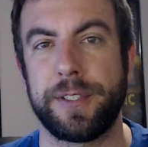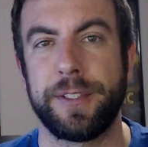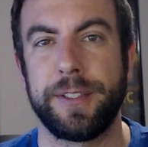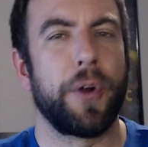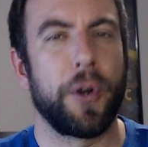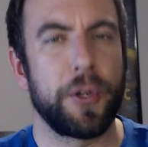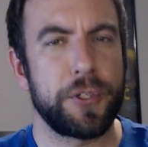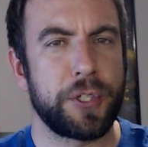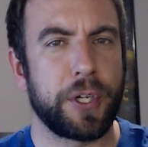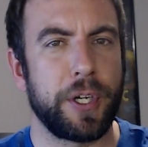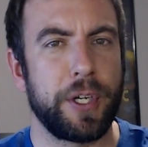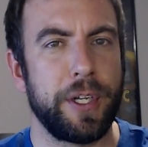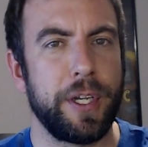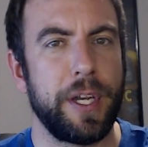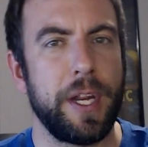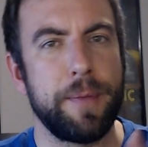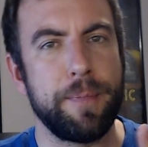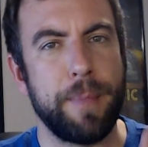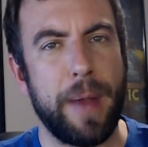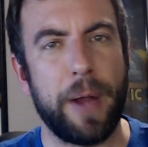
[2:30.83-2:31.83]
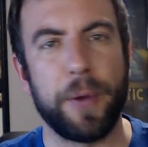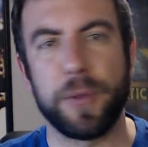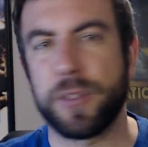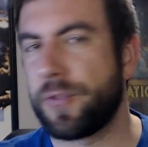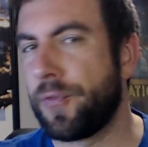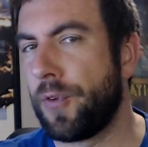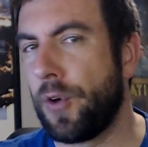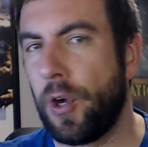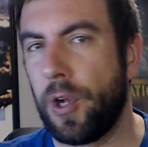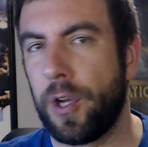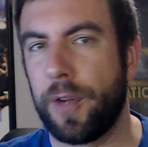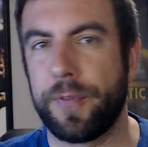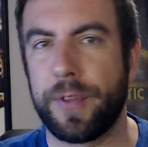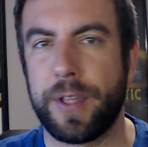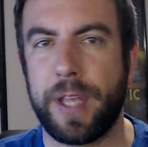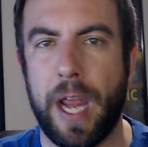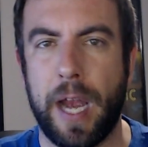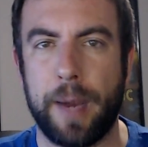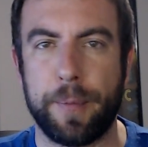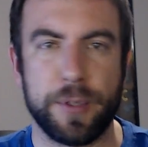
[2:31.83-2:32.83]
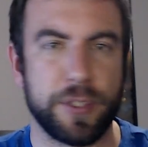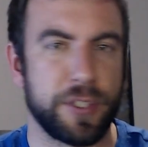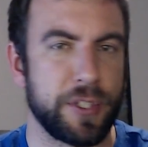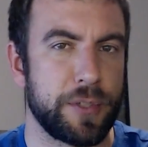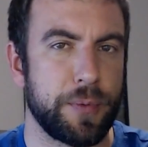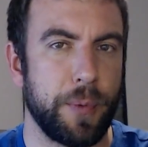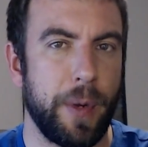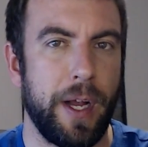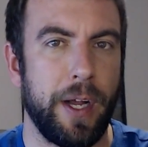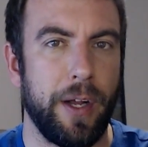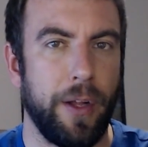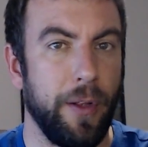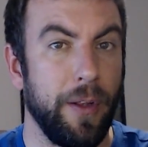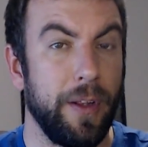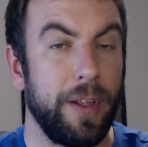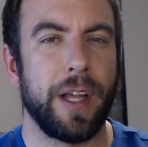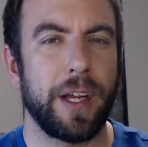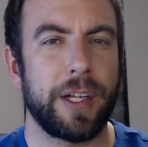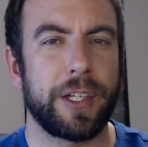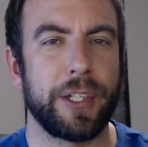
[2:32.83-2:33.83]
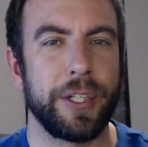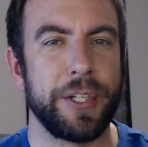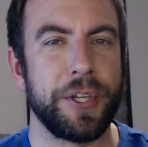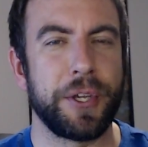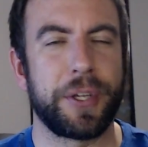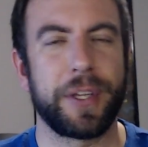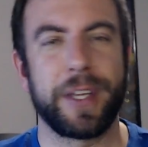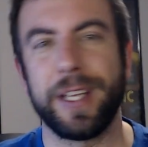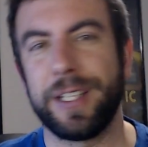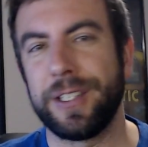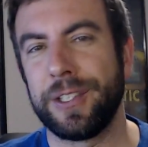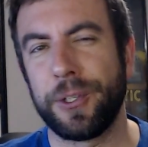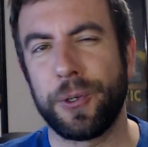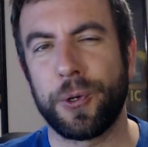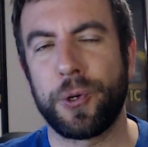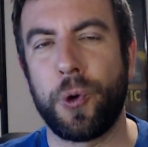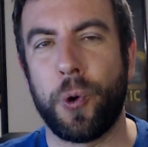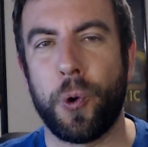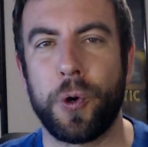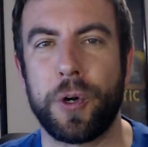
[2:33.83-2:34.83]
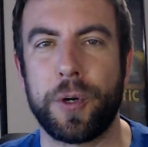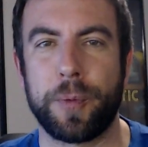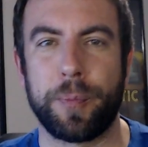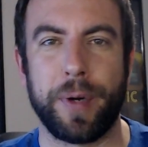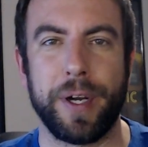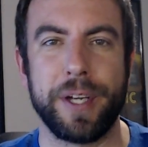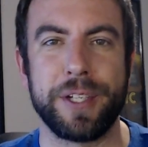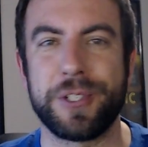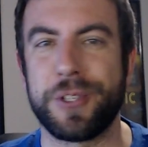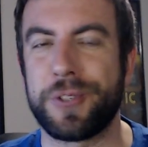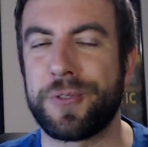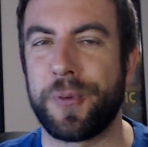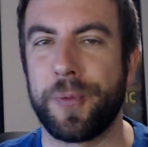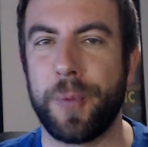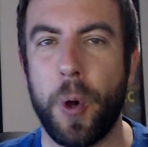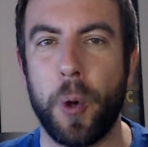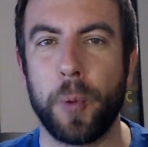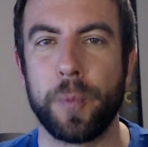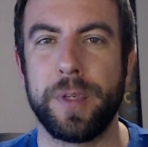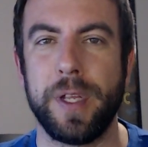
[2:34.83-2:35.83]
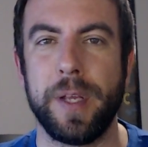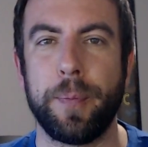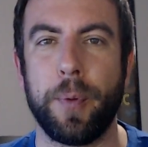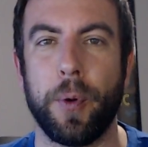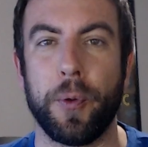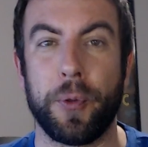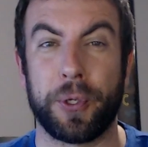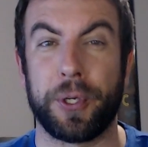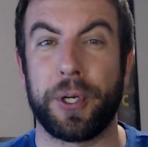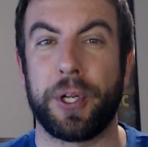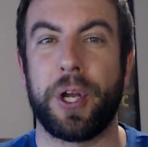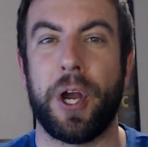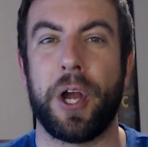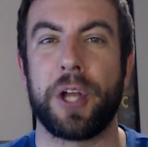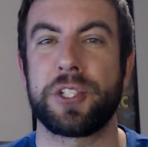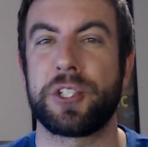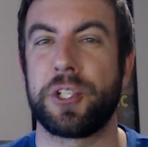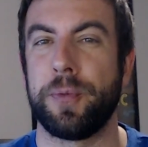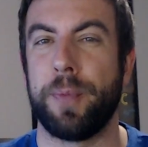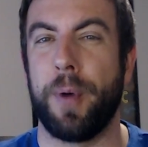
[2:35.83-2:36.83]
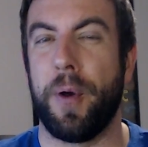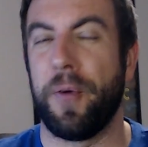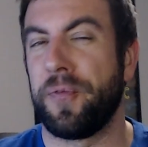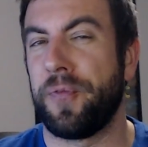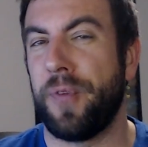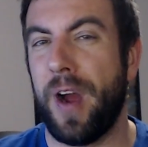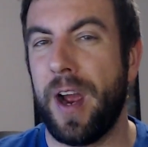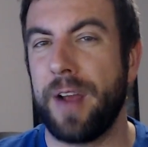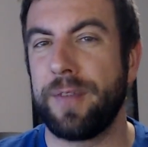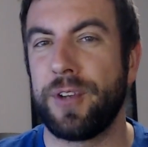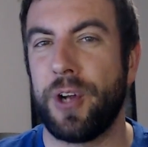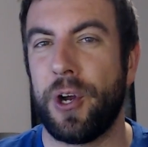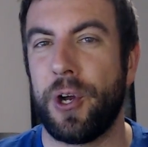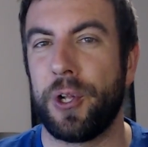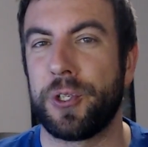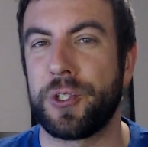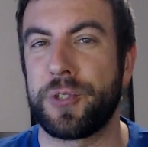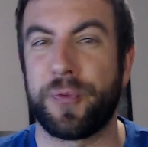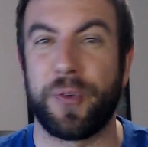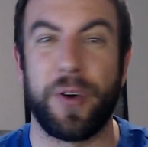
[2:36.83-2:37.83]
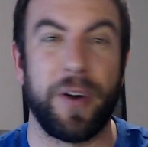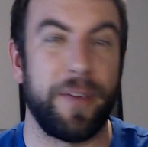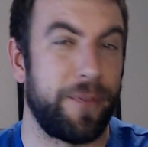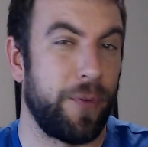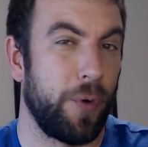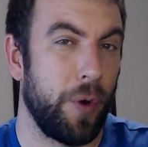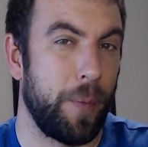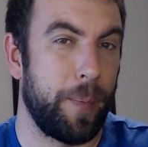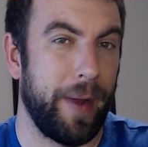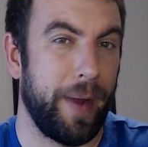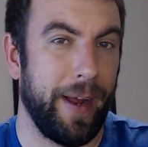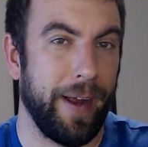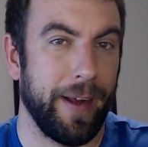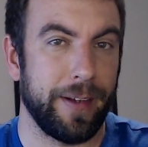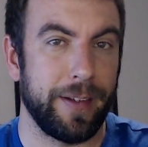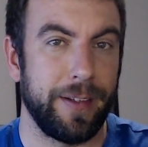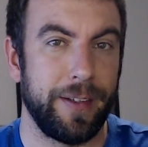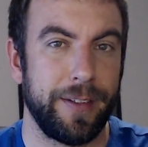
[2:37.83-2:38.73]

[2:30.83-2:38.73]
You're also going to need mounts for all of the cameras as well. Luckily, you can get little corner braces from Home Depot. They're going to cost you about $5 for a 4-pack.